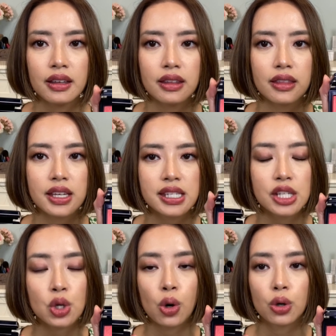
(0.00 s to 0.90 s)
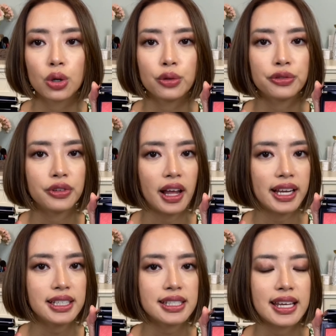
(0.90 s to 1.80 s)
This is Coral
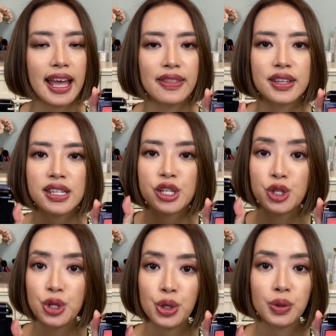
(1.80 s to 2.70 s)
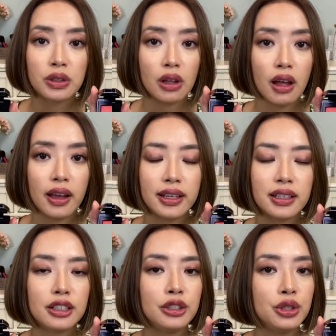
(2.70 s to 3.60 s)
Flight and this is Nude Glide.
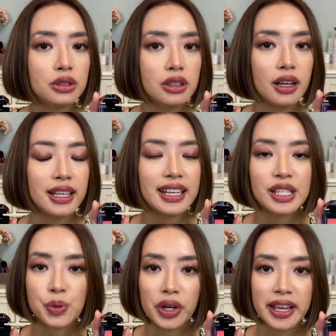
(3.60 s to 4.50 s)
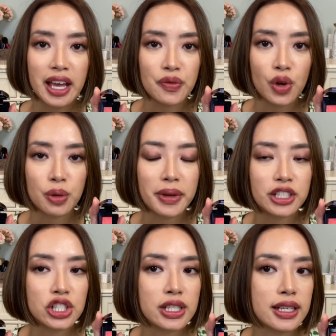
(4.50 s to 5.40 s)
Nude Glide is what I have on my
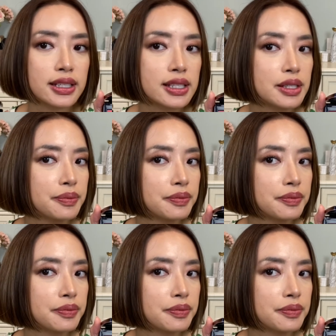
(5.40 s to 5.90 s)
cheeks.